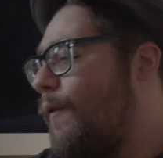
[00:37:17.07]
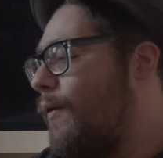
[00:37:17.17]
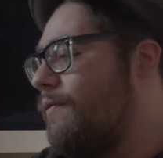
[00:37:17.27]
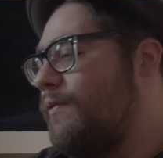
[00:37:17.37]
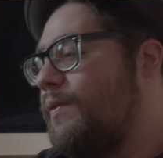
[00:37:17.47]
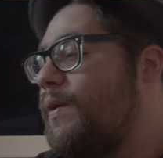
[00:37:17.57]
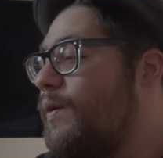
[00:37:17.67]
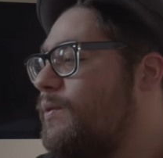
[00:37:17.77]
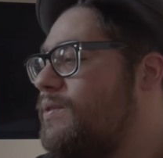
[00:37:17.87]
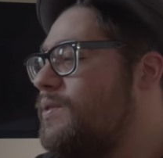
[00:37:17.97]
or if you
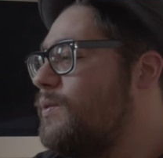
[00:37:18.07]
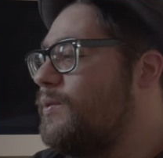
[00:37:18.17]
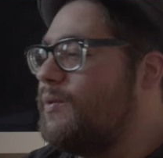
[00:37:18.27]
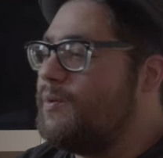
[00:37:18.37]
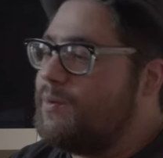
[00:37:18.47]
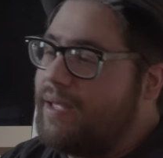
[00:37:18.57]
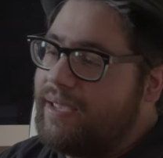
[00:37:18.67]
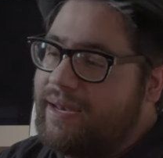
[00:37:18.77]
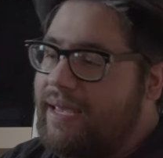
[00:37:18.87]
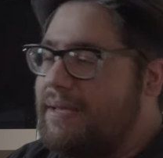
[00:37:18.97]
go to
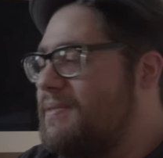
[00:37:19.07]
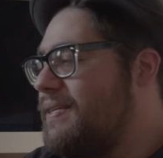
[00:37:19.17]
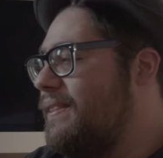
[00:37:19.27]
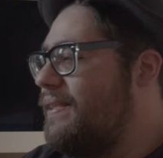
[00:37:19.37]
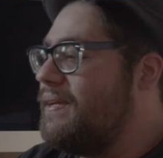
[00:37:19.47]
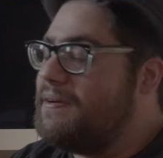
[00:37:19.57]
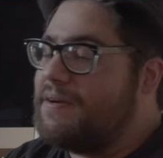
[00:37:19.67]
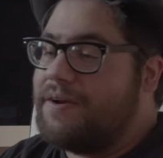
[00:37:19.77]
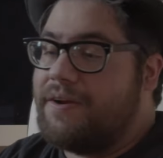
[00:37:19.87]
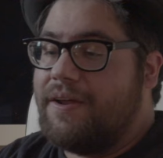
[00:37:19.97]
like an AMC
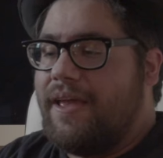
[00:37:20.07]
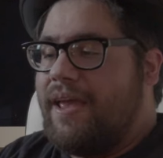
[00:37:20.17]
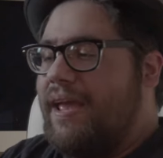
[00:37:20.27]
theater